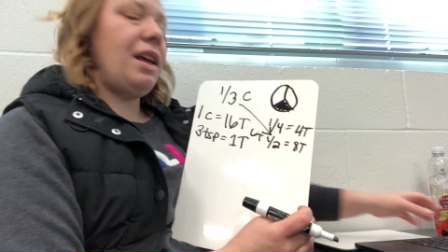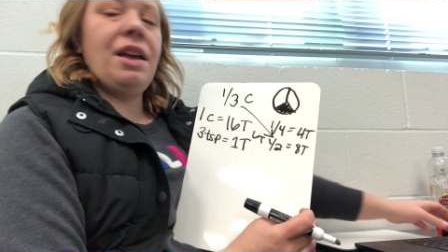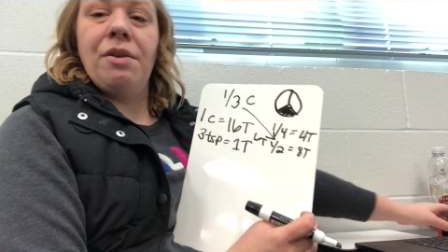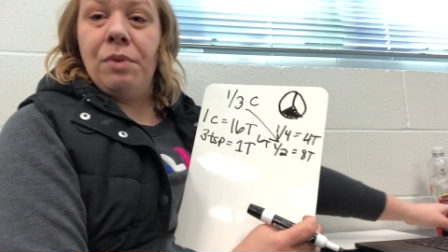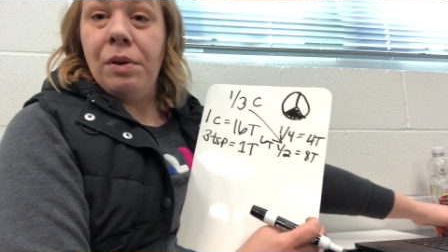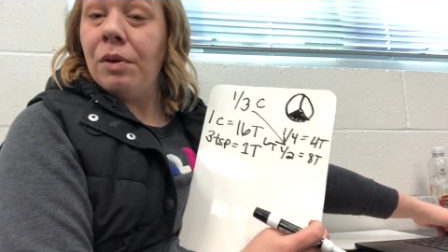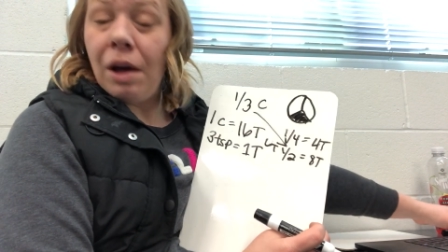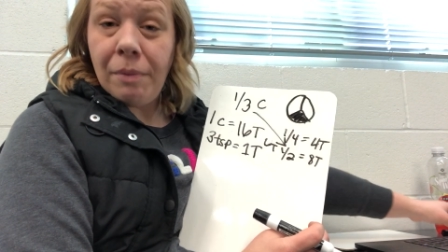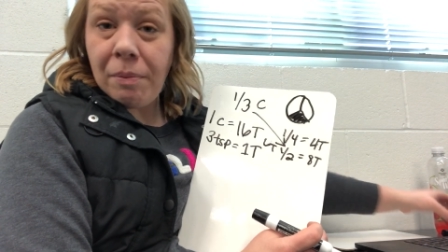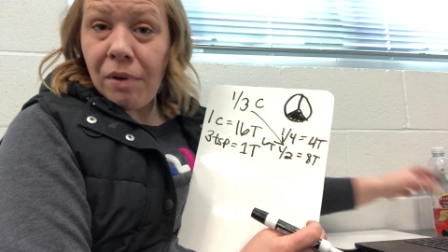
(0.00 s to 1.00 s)
it will
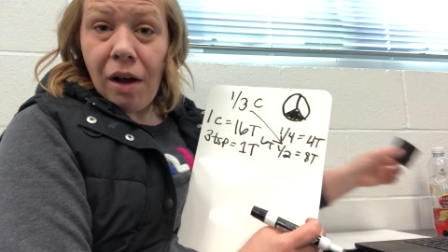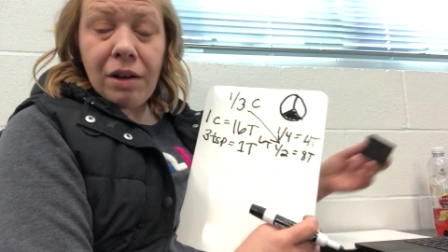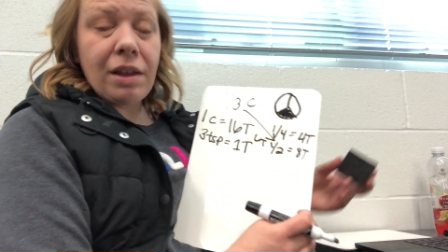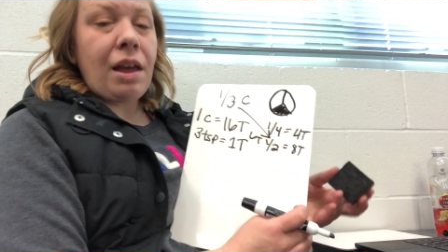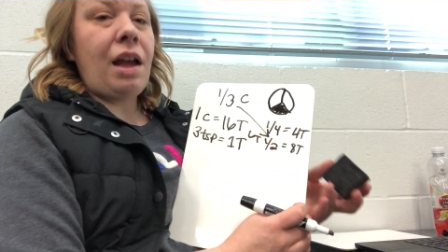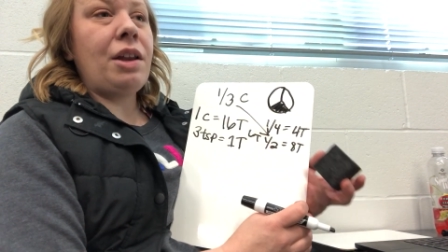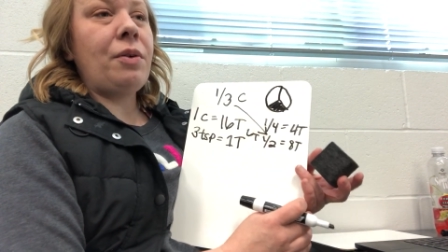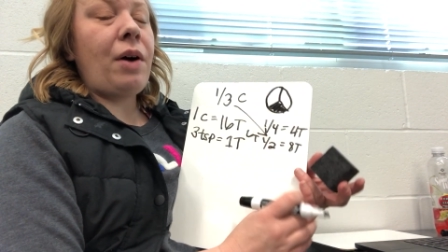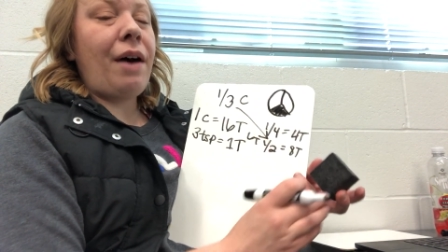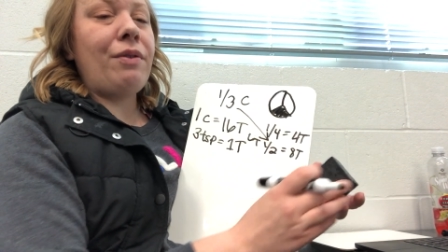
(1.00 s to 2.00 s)
come up wrong and you
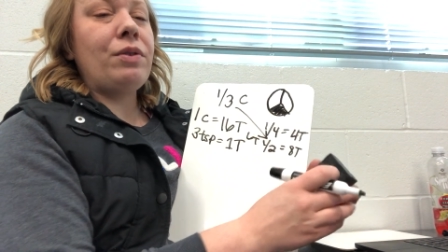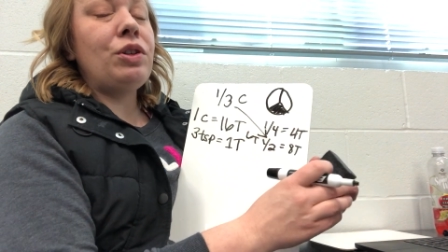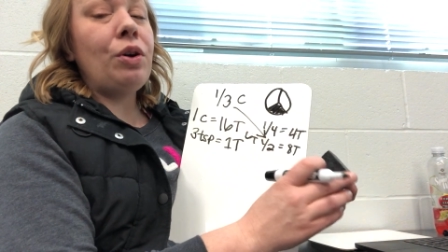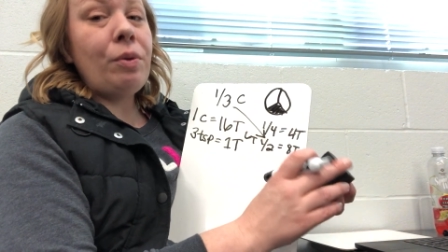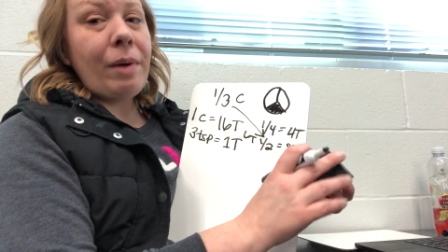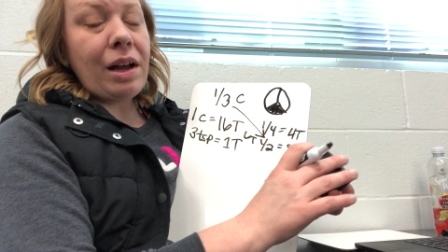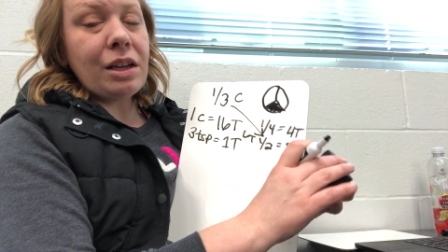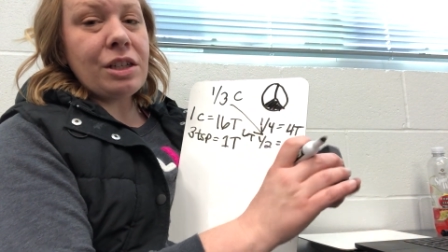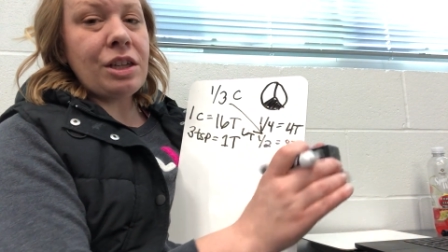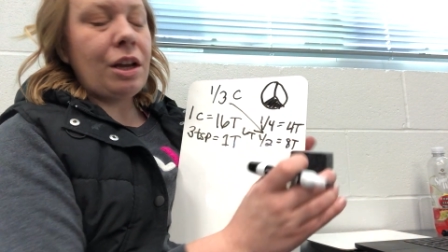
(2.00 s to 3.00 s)
will have too
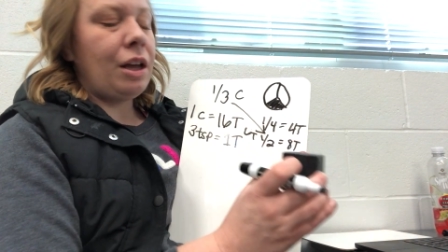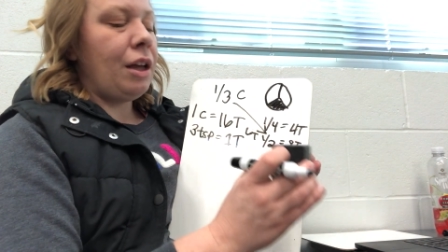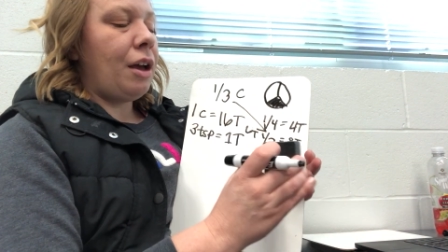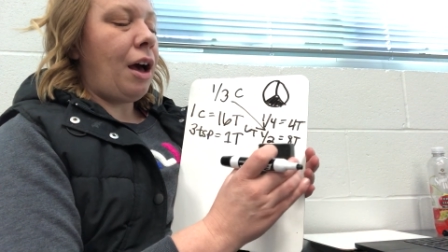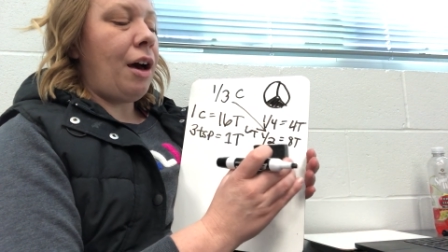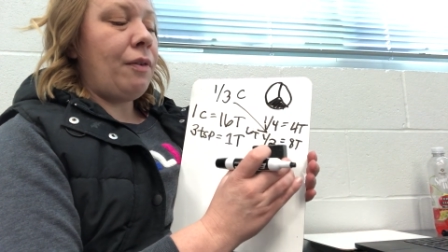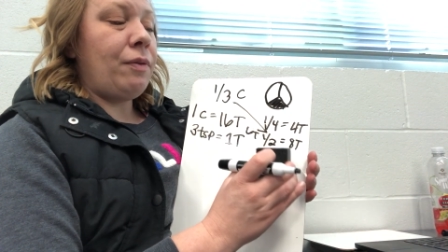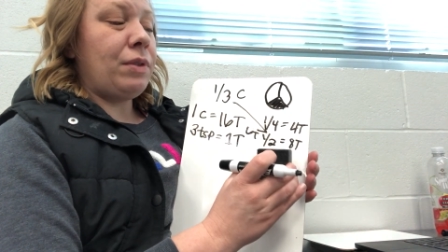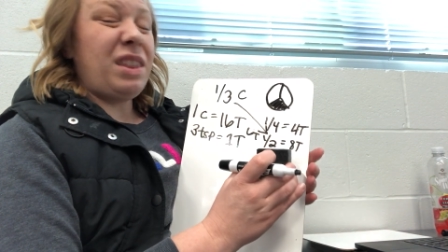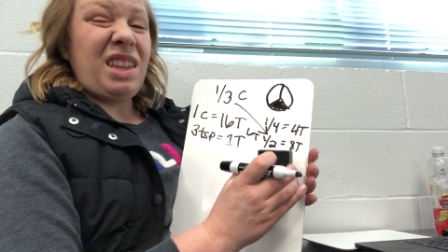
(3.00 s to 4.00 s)
much of
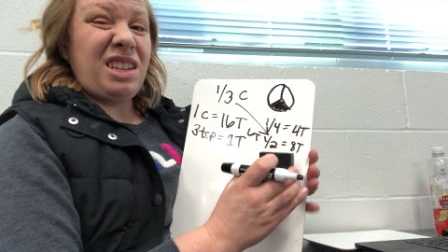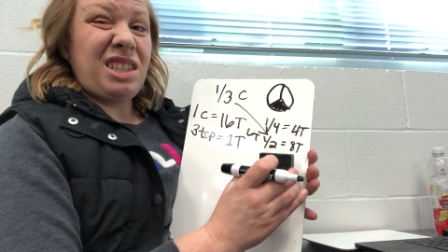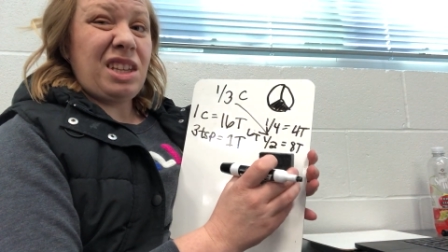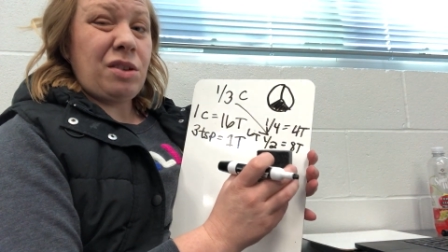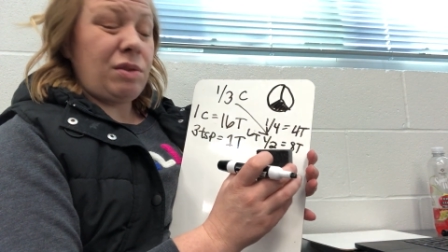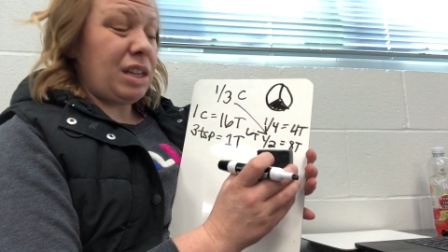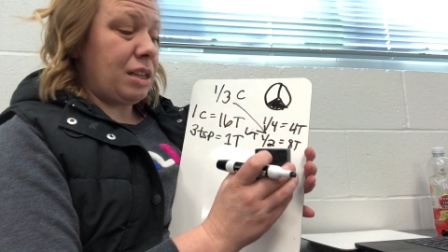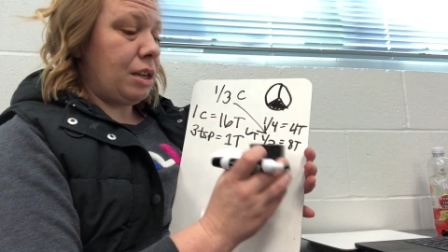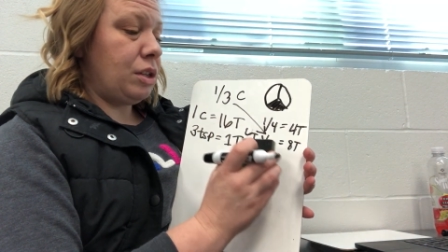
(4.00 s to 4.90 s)
the things that you need.